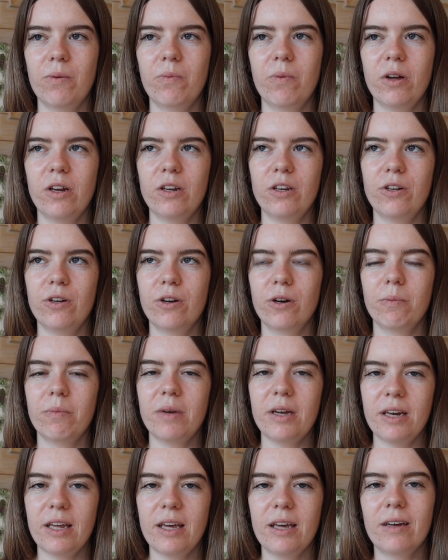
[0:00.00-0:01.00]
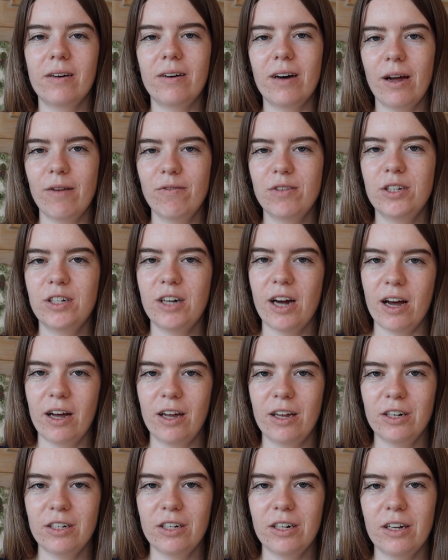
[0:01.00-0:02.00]
when you're meeting life's
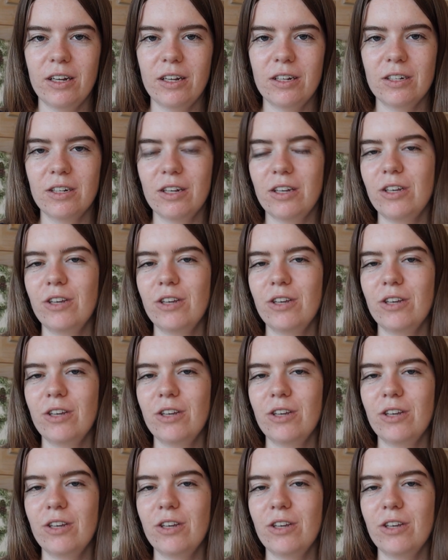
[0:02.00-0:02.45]
challenges,